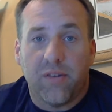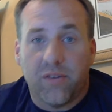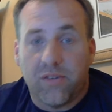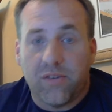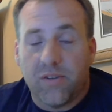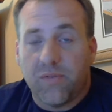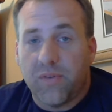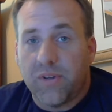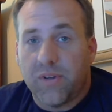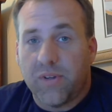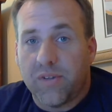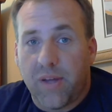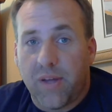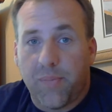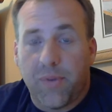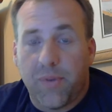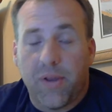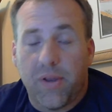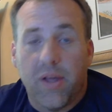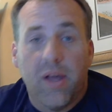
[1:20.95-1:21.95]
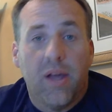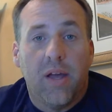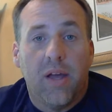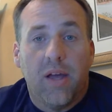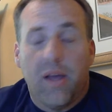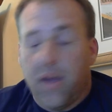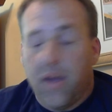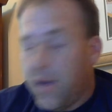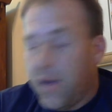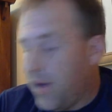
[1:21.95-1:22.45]
to see if we can stop
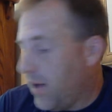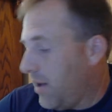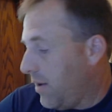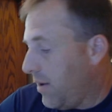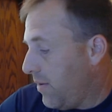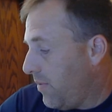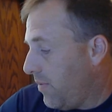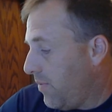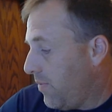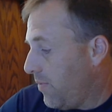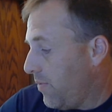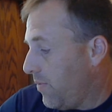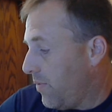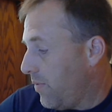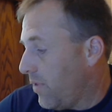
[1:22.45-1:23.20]
it.